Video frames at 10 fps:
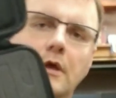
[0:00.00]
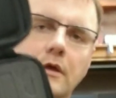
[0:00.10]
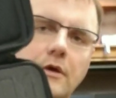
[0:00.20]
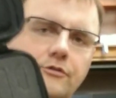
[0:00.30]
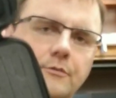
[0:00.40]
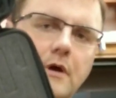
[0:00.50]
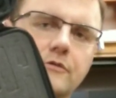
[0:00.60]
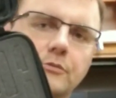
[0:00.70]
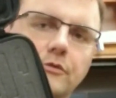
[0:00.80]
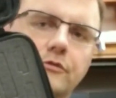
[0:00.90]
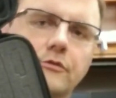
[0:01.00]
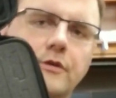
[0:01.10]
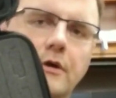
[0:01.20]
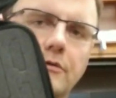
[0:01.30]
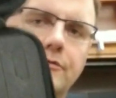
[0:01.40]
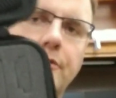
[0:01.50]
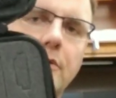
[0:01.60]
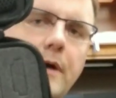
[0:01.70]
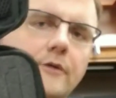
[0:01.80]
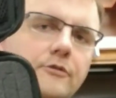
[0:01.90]
customizable, so tear the
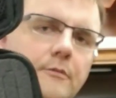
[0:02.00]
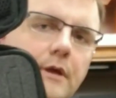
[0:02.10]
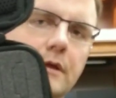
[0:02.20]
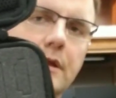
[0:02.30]
foam out to make